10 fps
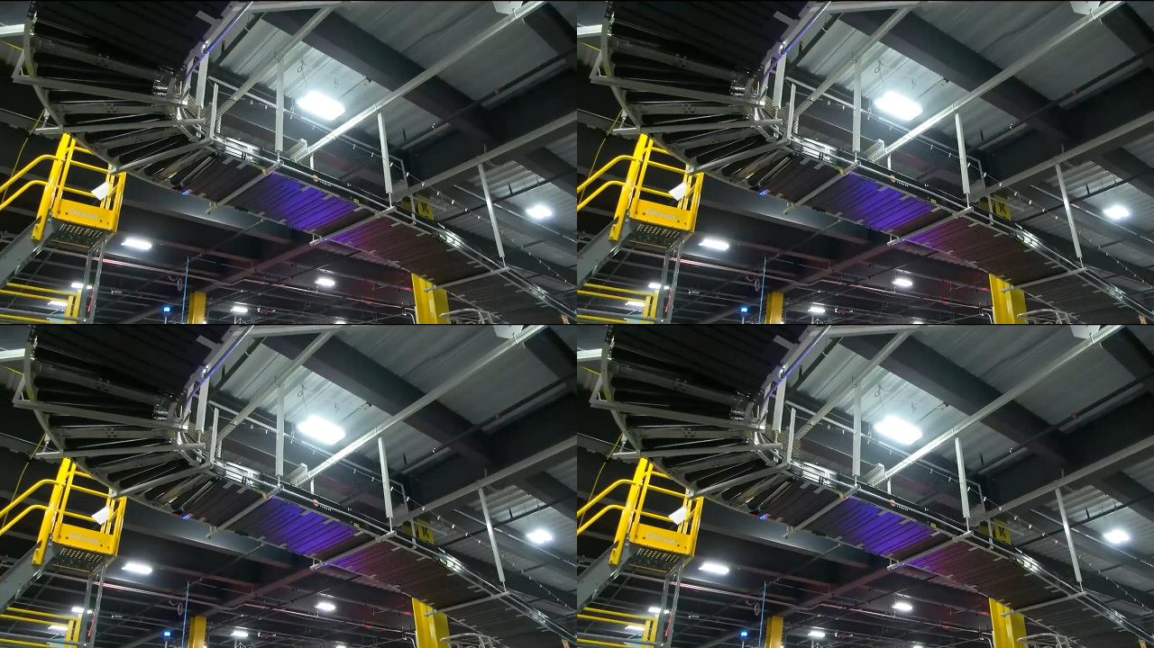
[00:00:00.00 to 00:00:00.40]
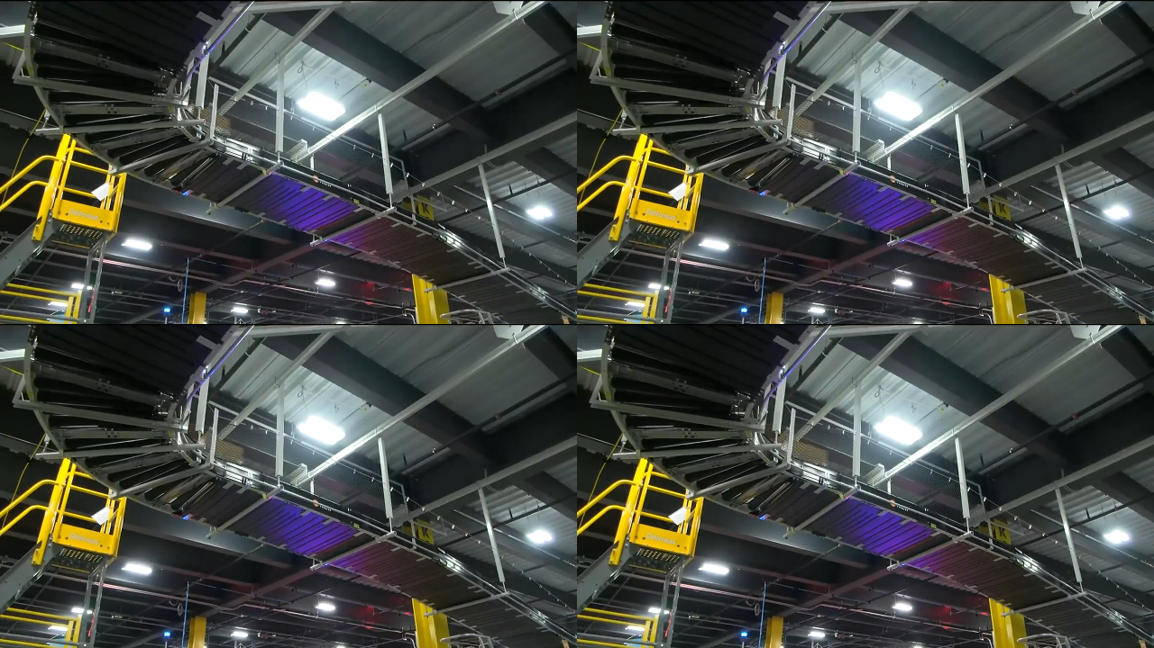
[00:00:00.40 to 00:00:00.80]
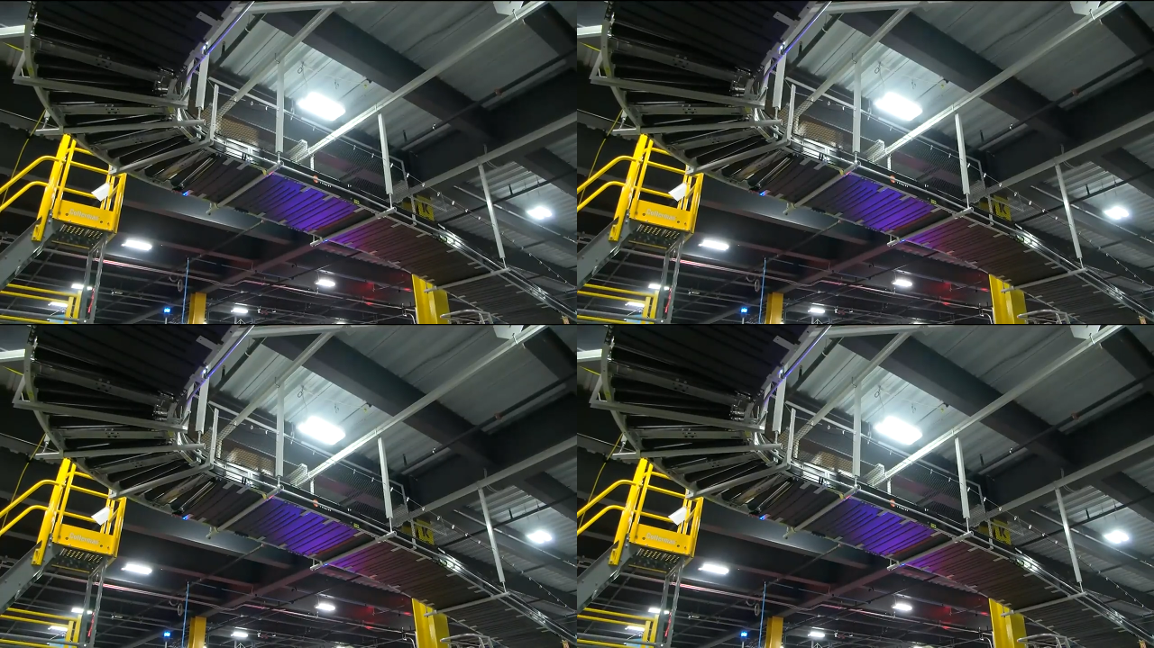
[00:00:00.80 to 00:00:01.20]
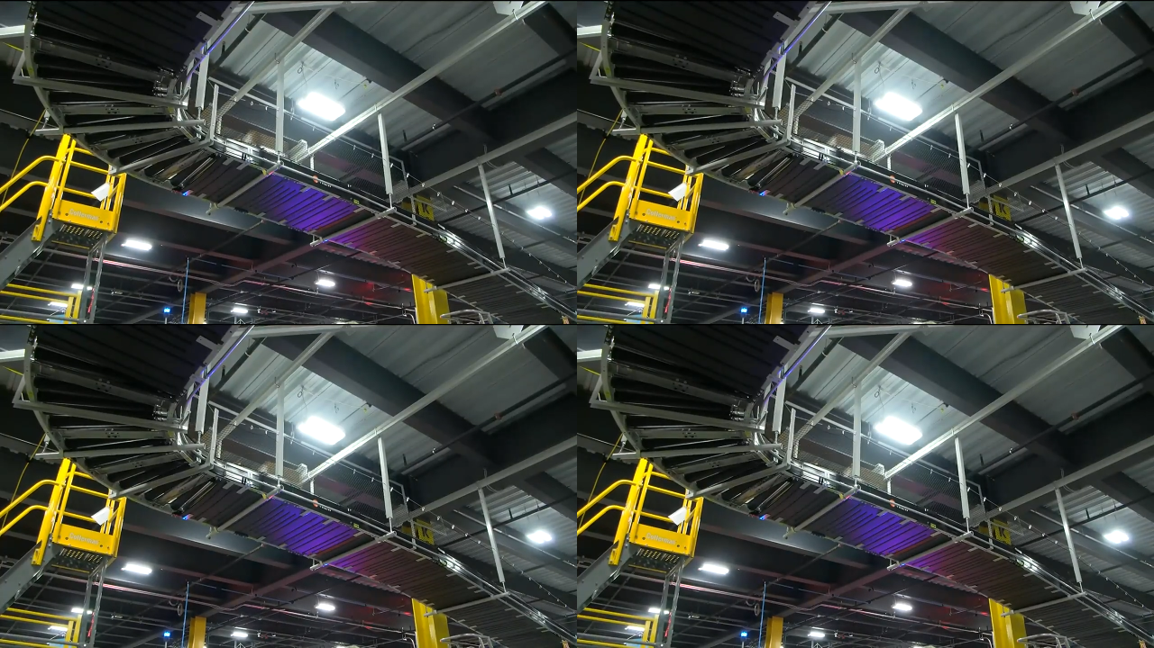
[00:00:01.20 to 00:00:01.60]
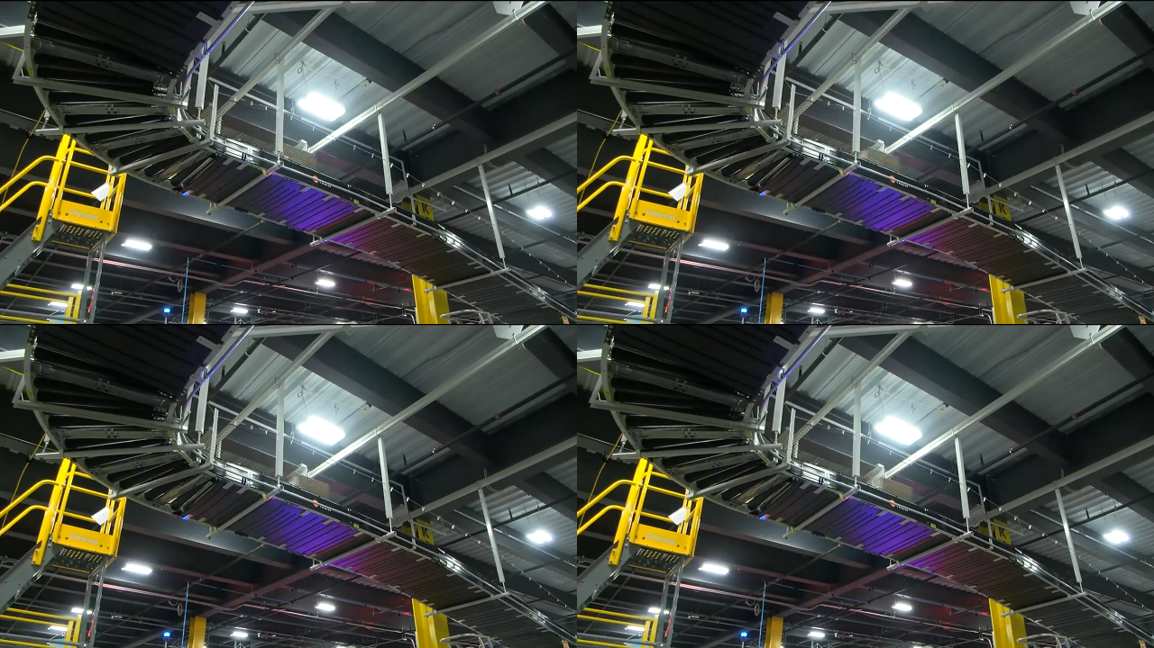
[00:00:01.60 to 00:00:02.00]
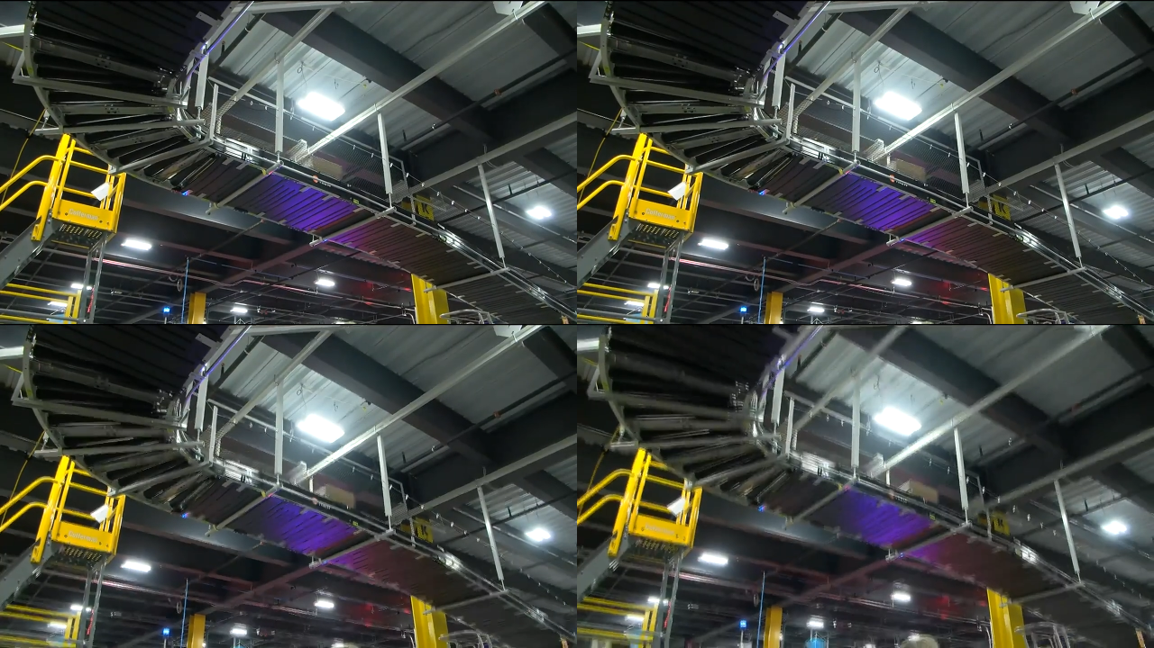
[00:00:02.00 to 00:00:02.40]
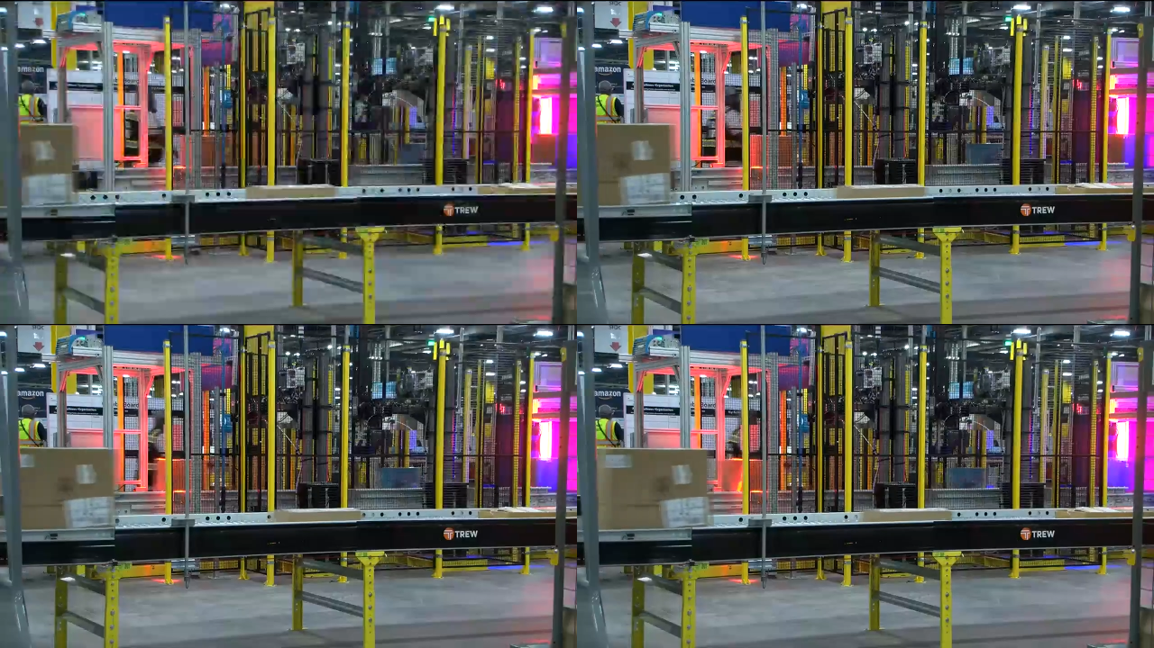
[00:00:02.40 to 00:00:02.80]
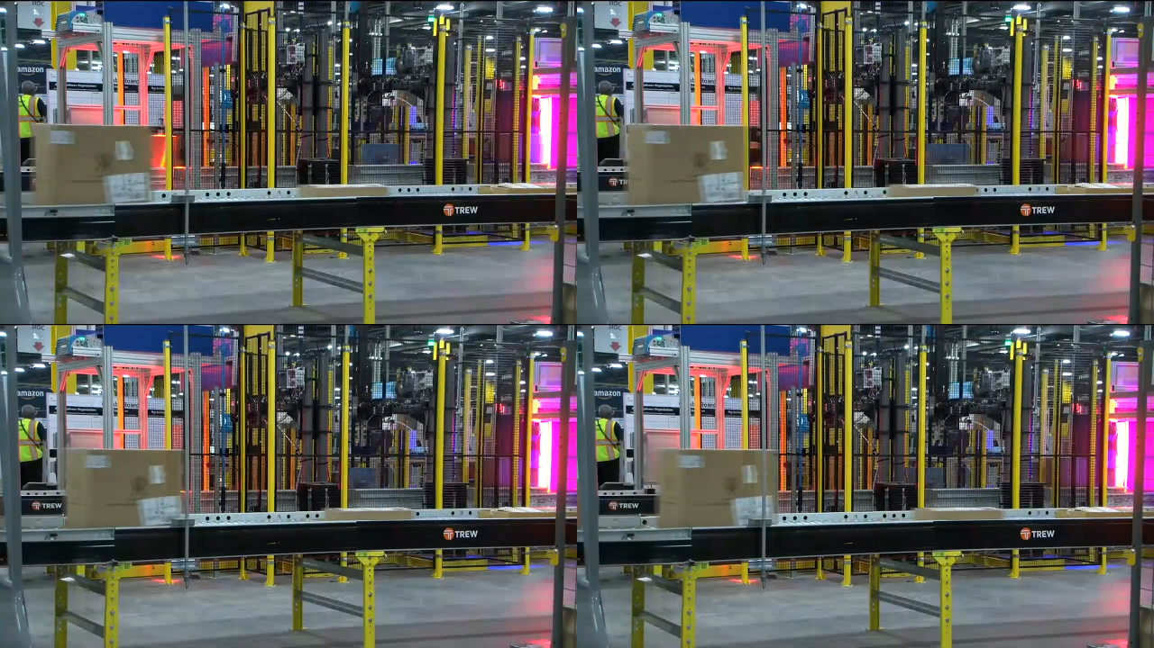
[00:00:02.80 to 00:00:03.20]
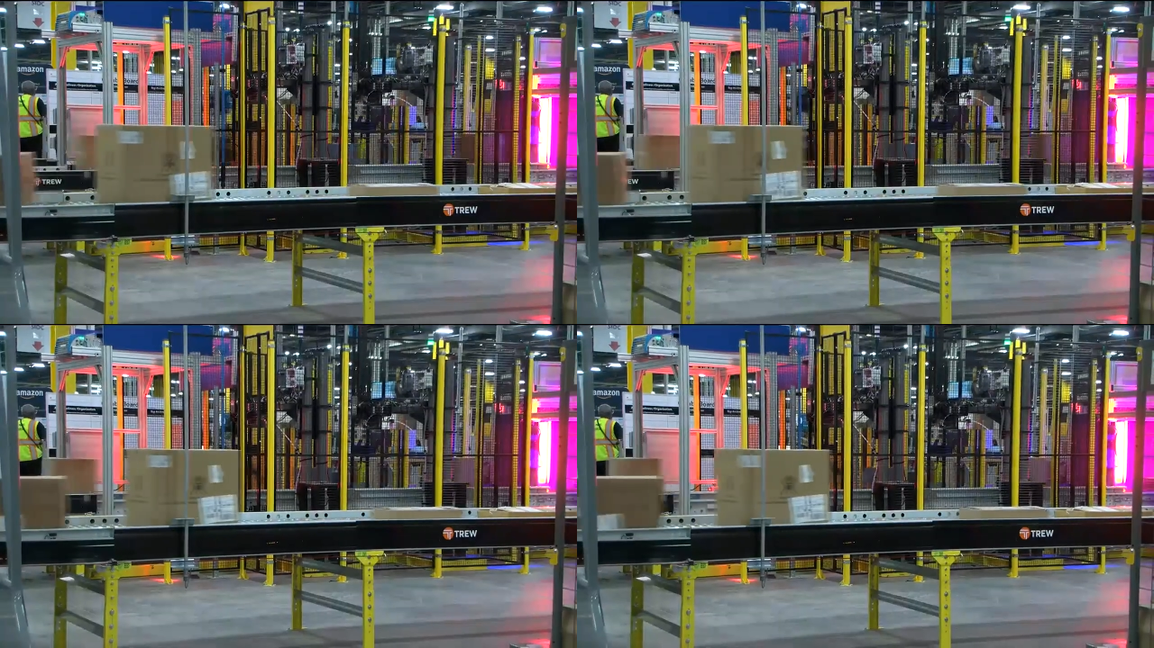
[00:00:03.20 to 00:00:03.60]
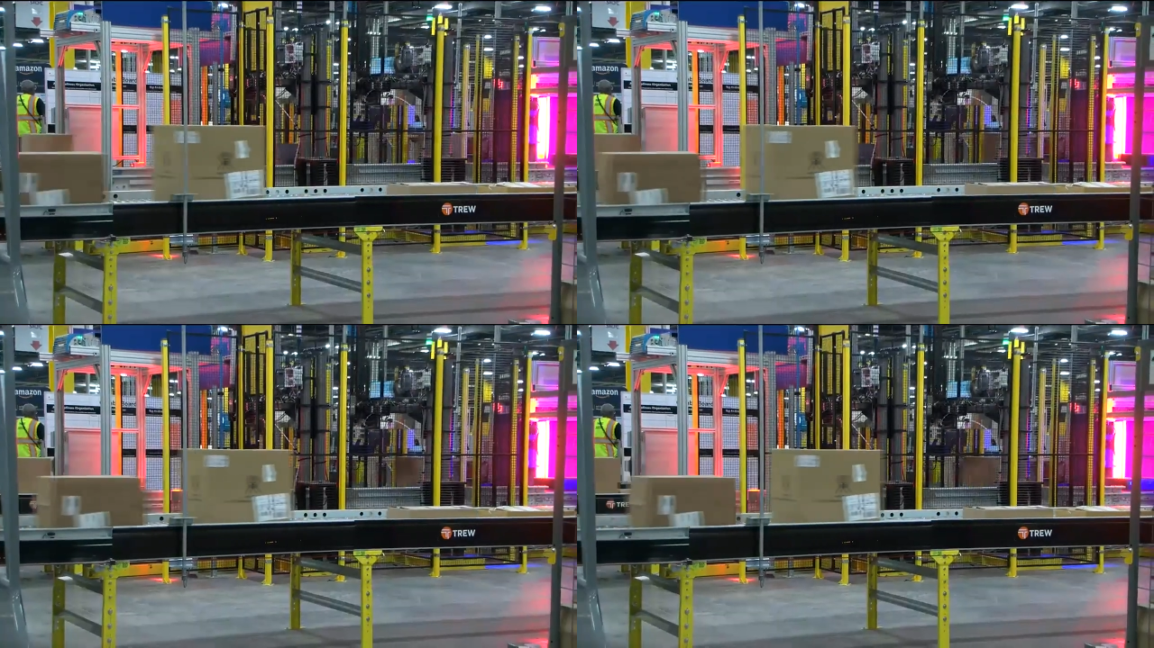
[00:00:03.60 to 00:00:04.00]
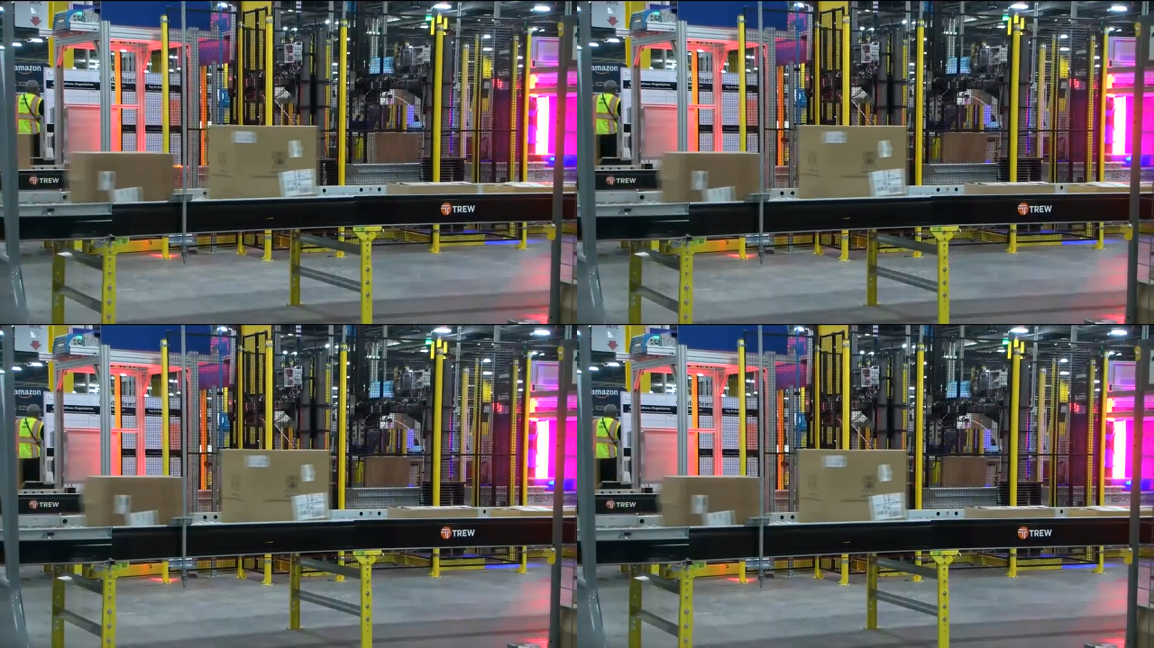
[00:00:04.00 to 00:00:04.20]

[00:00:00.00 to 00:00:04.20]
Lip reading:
No face is visible, so there are no lips to read.